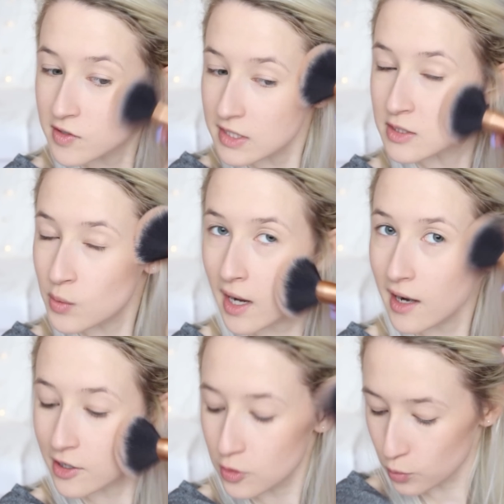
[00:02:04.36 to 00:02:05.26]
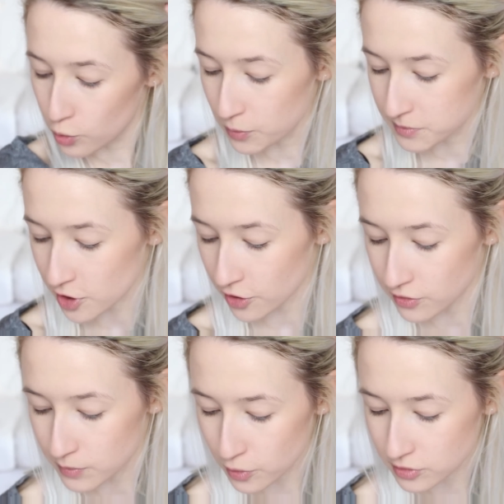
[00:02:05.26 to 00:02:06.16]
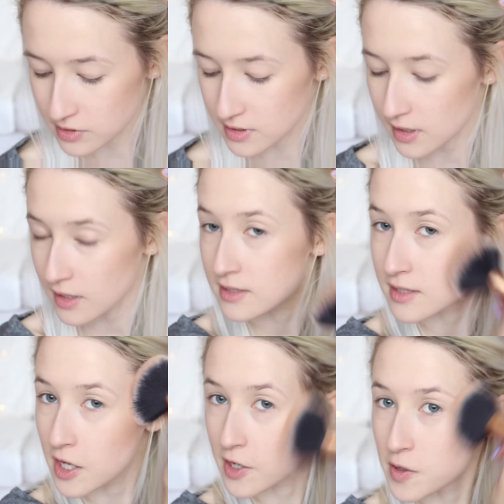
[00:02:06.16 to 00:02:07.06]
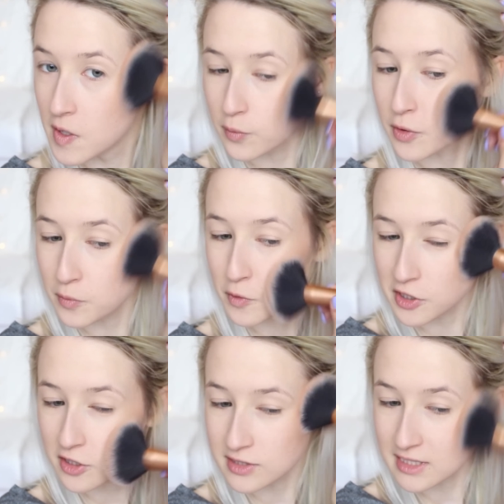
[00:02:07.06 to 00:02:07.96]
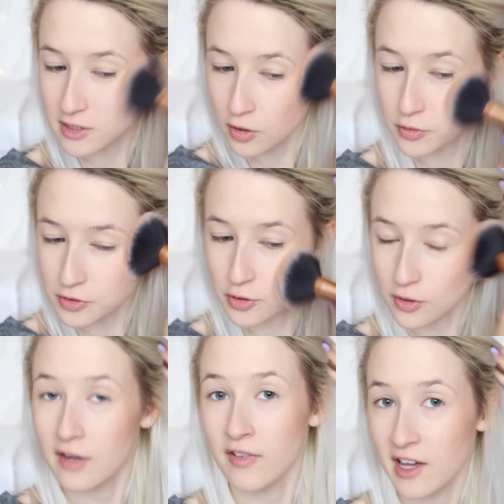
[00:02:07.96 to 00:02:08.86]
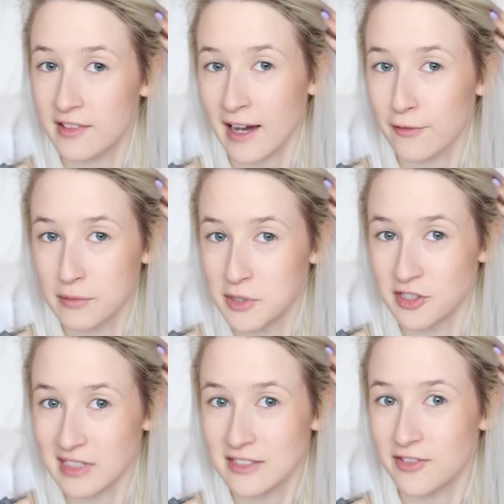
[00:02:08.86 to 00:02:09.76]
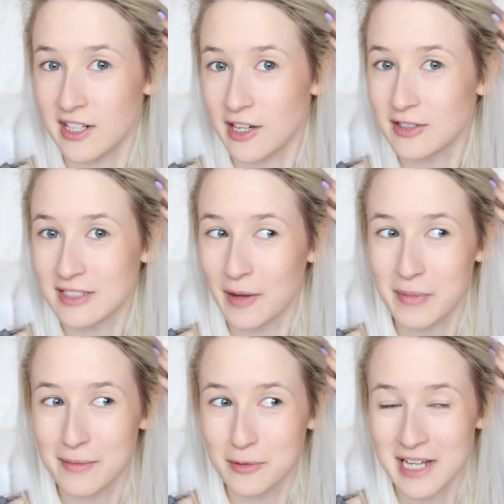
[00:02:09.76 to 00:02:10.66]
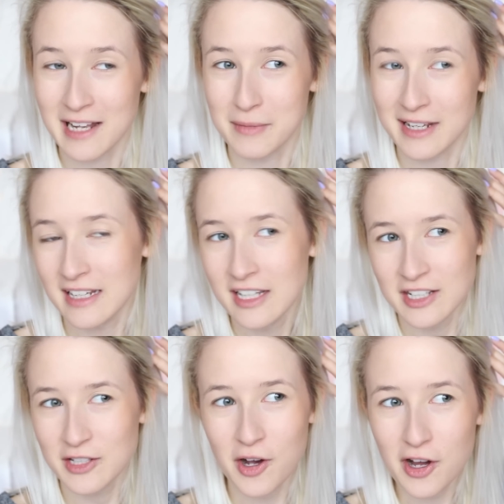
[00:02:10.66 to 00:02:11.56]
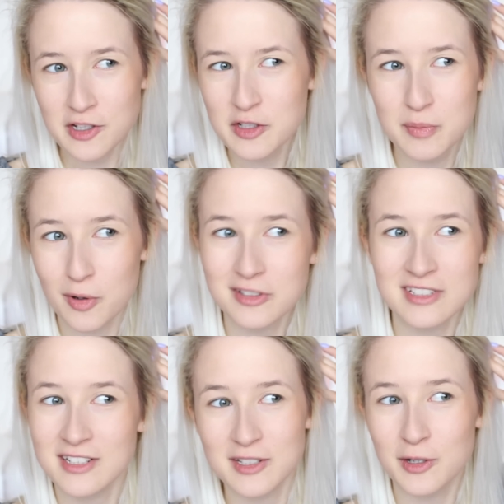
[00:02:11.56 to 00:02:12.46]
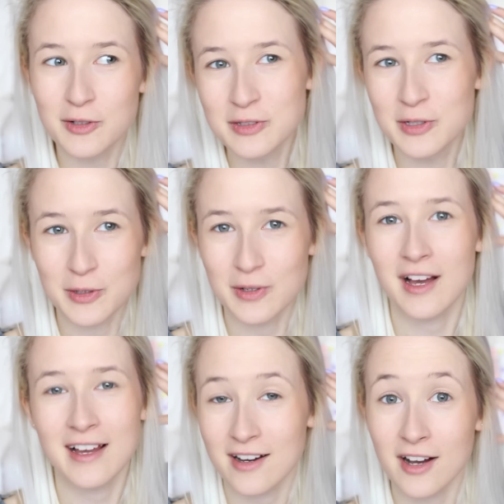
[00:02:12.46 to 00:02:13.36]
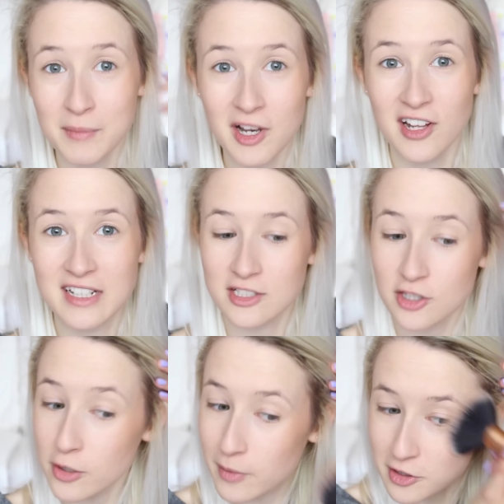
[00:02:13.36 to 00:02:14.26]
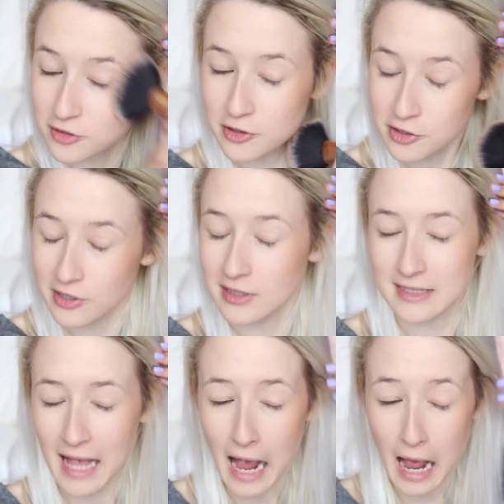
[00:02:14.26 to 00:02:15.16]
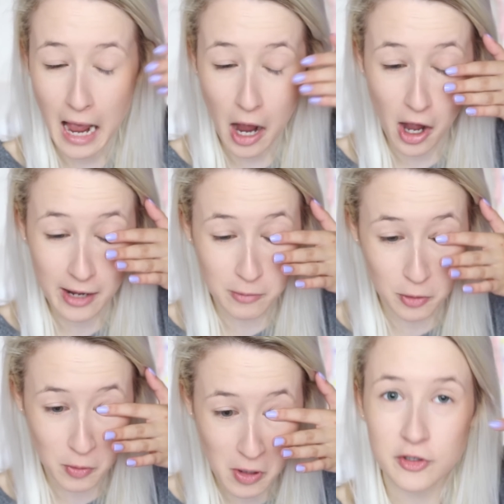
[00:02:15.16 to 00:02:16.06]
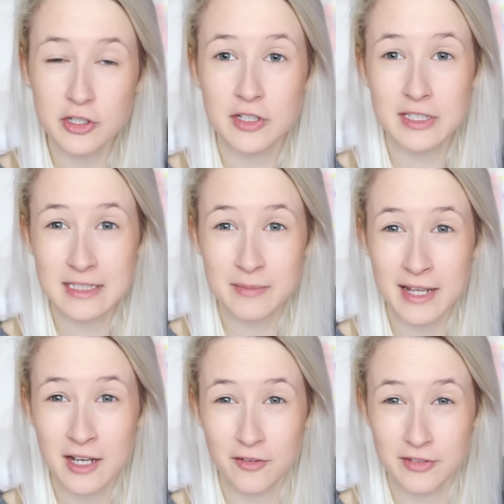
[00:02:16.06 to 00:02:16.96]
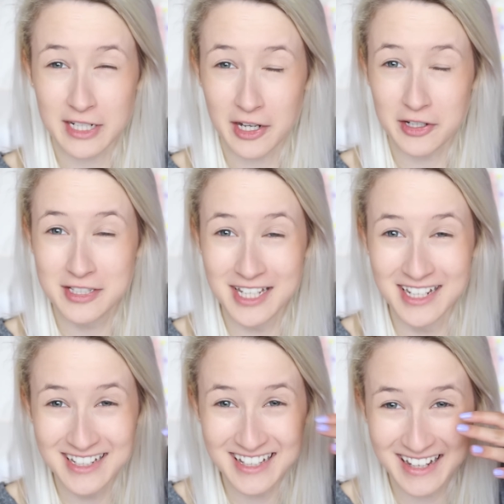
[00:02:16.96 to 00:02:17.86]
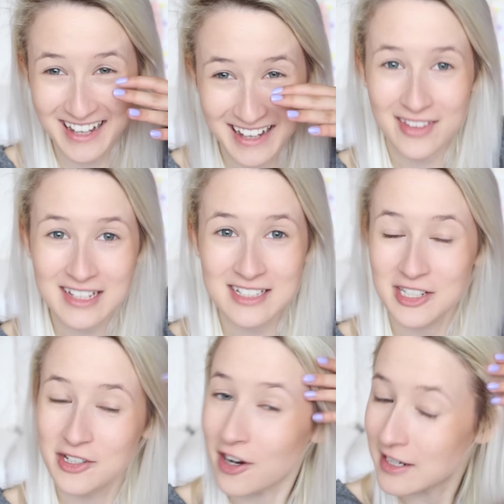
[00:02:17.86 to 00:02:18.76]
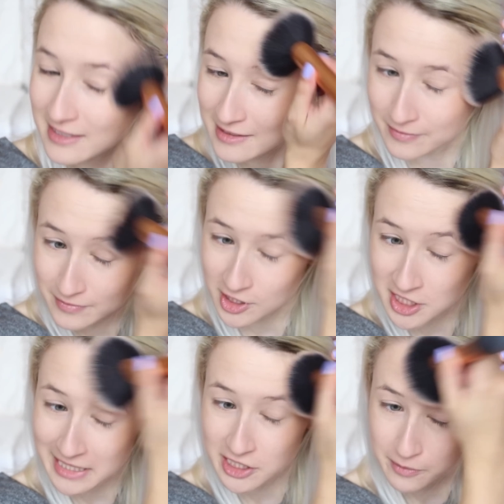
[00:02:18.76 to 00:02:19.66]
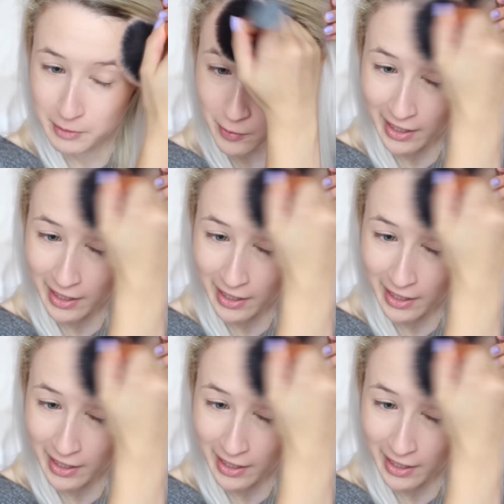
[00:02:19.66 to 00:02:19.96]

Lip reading: So it's quite like a warm toned bronzer, so you wouldn't want to use it to contour. I've learned that from doing these videos, like people telling me, you can't use bronzer to contour. Like, I'm learning so much through doing these makeup videos. Thanks to you guys. You're teaching me